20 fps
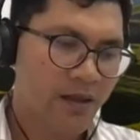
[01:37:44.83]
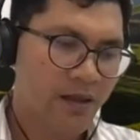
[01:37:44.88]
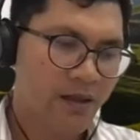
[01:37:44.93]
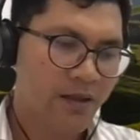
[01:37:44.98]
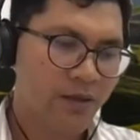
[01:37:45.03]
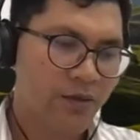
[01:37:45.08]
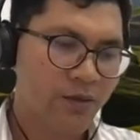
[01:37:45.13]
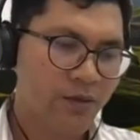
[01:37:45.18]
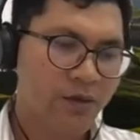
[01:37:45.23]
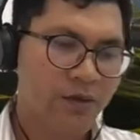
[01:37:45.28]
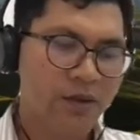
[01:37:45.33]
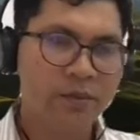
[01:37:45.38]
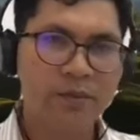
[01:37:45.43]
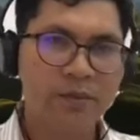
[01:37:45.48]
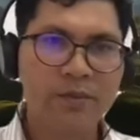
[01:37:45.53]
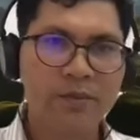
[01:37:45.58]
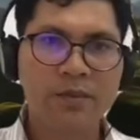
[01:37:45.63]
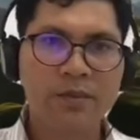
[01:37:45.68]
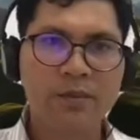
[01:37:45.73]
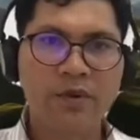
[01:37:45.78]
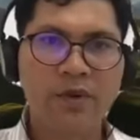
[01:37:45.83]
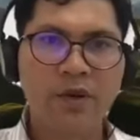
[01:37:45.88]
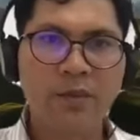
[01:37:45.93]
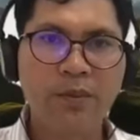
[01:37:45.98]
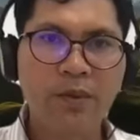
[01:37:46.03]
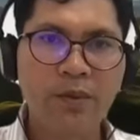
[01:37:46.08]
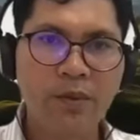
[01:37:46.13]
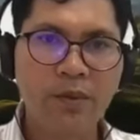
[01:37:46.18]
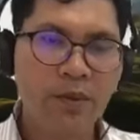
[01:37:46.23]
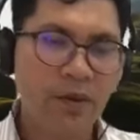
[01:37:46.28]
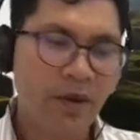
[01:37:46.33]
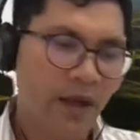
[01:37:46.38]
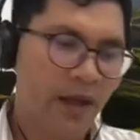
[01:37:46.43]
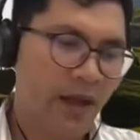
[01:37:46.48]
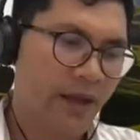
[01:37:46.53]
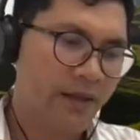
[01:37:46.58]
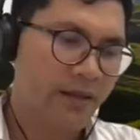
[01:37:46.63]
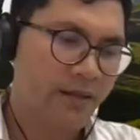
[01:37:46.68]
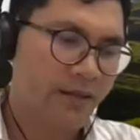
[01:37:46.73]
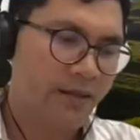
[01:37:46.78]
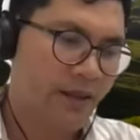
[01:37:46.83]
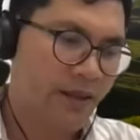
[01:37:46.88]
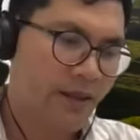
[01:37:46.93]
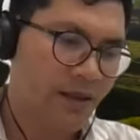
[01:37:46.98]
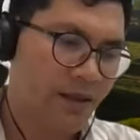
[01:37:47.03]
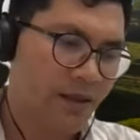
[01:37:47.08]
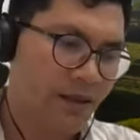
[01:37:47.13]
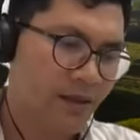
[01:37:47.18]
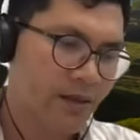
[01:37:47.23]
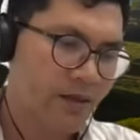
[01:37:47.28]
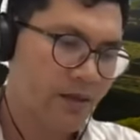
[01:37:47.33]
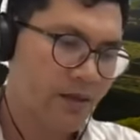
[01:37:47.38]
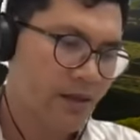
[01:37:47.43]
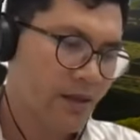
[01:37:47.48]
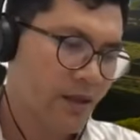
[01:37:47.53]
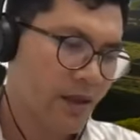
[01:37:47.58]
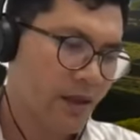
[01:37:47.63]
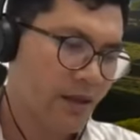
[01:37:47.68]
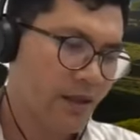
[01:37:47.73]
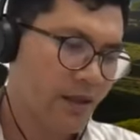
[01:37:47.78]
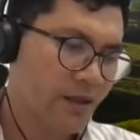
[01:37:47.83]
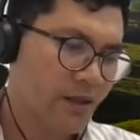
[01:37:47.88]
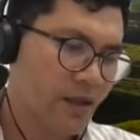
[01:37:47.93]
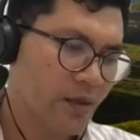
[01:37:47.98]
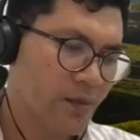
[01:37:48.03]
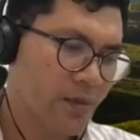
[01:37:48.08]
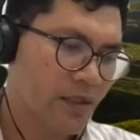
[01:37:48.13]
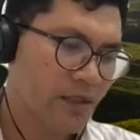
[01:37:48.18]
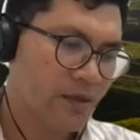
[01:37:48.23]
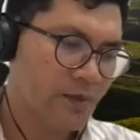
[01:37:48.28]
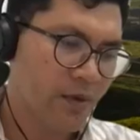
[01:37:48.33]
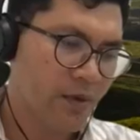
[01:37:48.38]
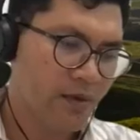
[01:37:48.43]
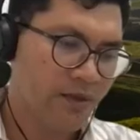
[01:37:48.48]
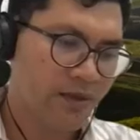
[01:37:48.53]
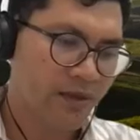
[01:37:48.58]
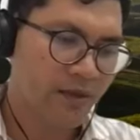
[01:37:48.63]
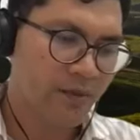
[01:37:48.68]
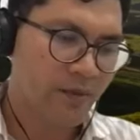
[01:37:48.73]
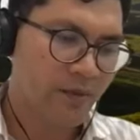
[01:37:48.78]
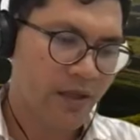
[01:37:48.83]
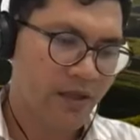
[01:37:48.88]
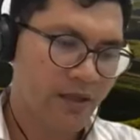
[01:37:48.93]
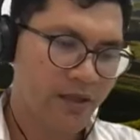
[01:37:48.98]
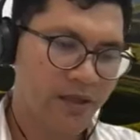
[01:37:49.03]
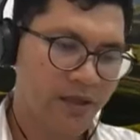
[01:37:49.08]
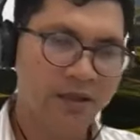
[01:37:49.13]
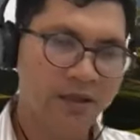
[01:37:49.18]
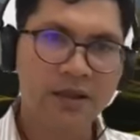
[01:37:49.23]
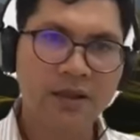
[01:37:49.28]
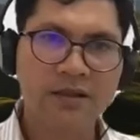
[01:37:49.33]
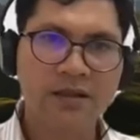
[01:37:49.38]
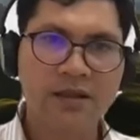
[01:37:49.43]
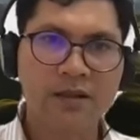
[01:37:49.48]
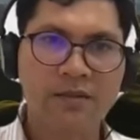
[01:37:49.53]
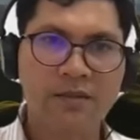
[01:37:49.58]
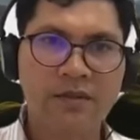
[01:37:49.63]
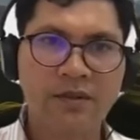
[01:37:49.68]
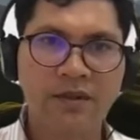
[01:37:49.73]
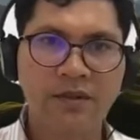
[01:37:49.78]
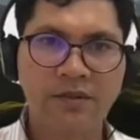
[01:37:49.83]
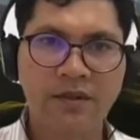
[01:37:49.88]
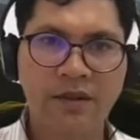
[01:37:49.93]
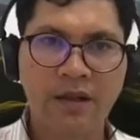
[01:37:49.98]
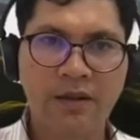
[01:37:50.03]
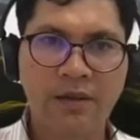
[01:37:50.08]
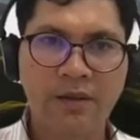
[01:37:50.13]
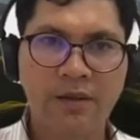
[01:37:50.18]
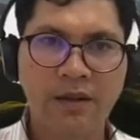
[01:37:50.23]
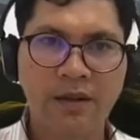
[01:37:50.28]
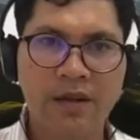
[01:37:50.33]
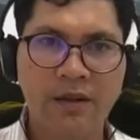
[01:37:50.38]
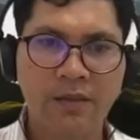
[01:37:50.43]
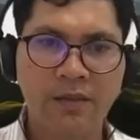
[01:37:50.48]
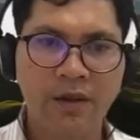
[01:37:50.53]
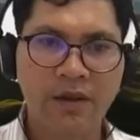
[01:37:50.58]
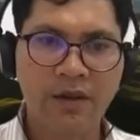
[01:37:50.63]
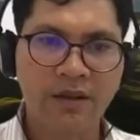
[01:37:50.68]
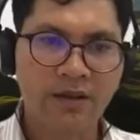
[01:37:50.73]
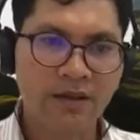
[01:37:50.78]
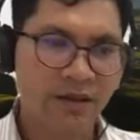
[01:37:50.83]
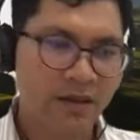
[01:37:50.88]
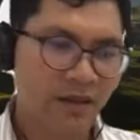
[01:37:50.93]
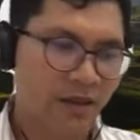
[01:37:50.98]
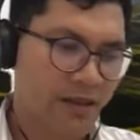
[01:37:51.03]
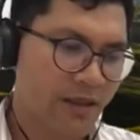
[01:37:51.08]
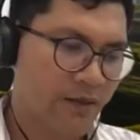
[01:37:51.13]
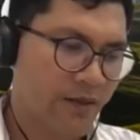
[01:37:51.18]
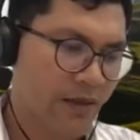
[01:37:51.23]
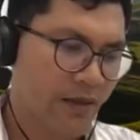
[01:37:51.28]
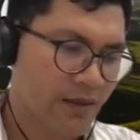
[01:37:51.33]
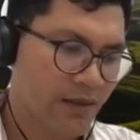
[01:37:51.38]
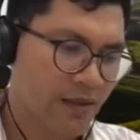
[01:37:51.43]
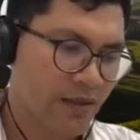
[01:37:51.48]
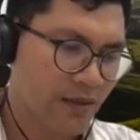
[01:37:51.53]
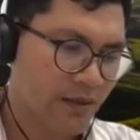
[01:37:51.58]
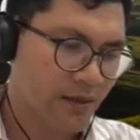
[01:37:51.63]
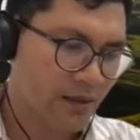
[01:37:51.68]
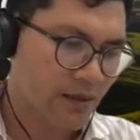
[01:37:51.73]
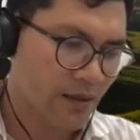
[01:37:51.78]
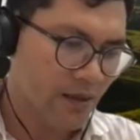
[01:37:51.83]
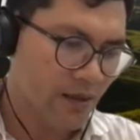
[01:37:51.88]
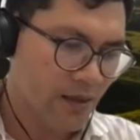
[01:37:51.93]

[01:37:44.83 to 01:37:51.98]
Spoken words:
ensure the poor and nature-based positive measure in terms of policy intervention.